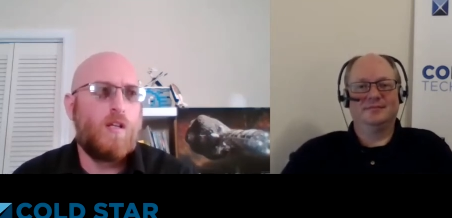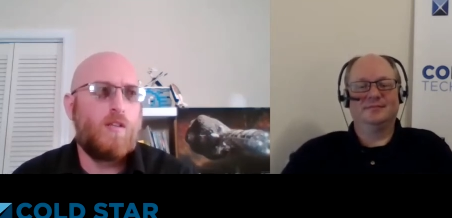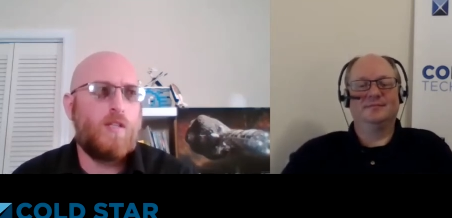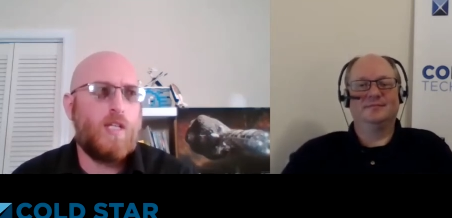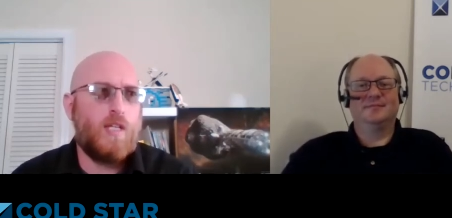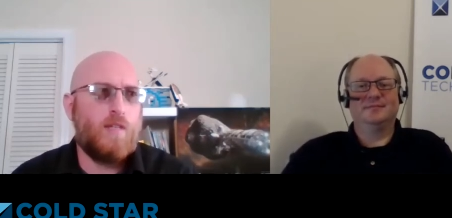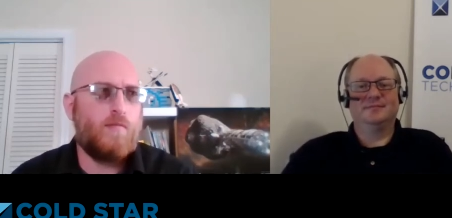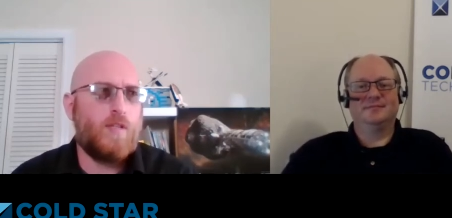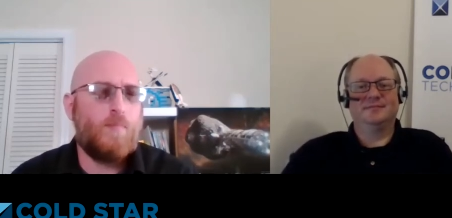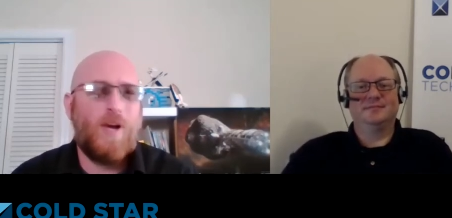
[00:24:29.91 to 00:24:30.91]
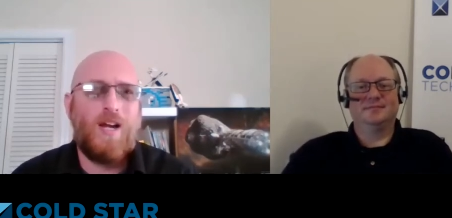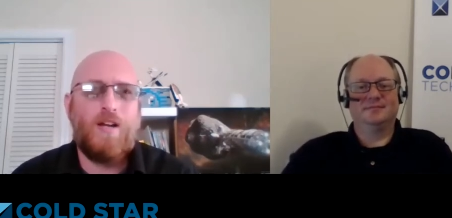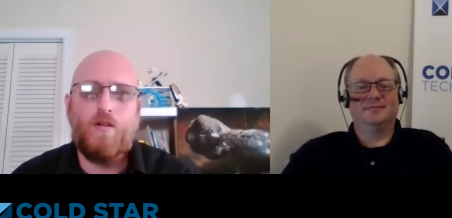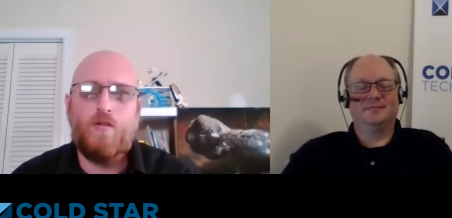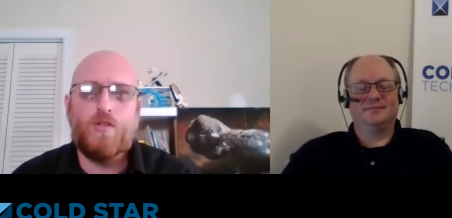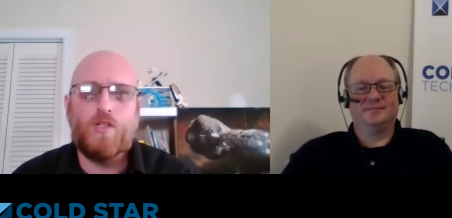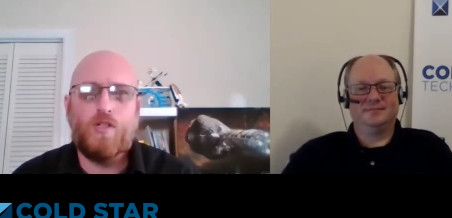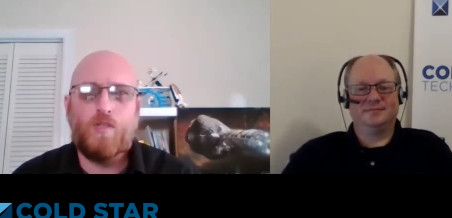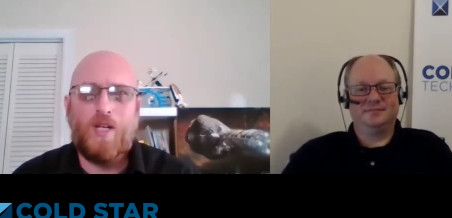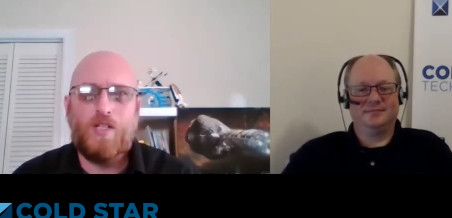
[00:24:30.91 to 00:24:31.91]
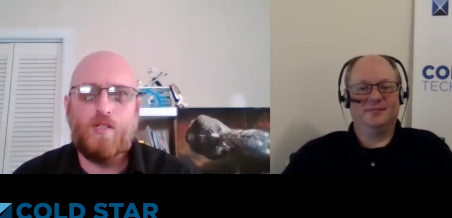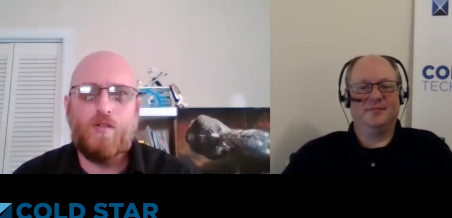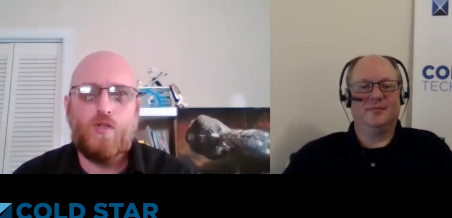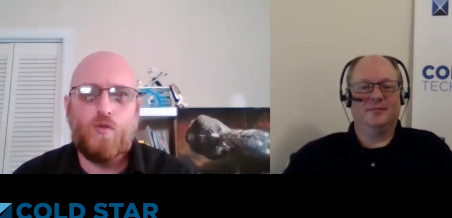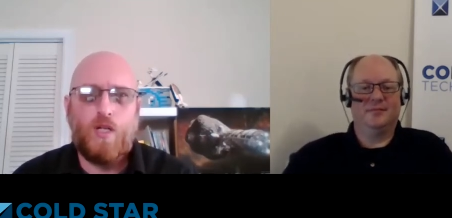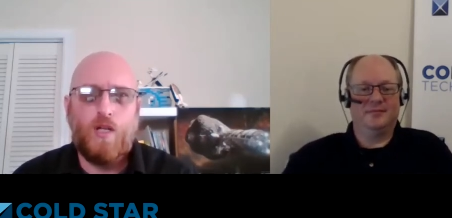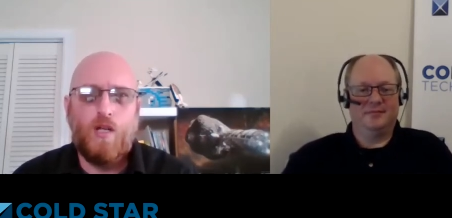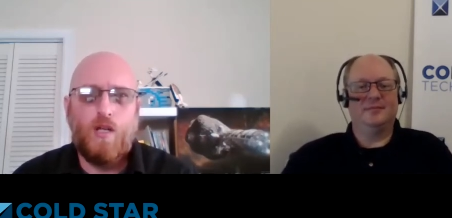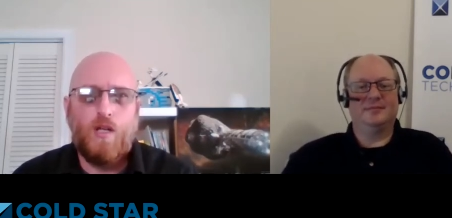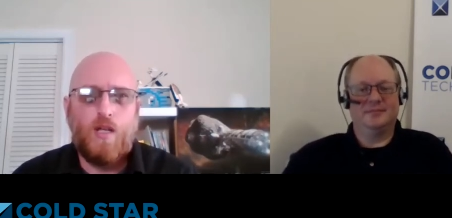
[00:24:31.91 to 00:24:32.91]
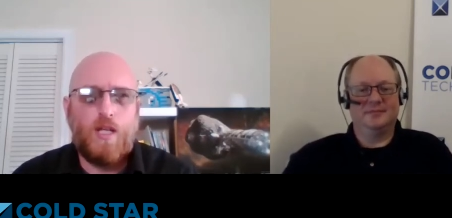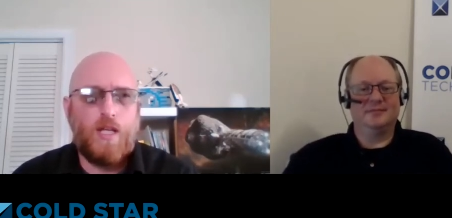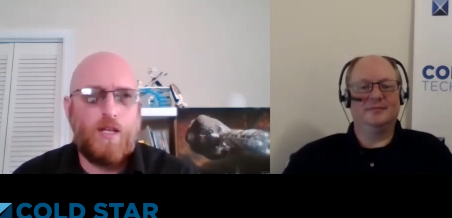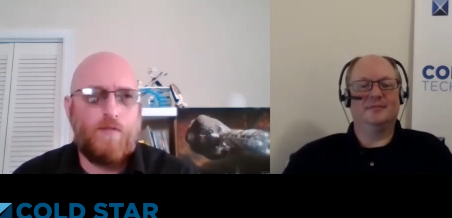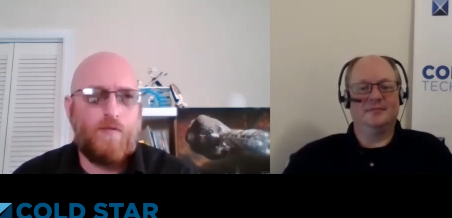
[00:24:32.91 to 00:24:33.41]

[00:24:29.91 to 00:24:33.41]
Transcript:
Speaker 1: the the pioneers in the space industry. If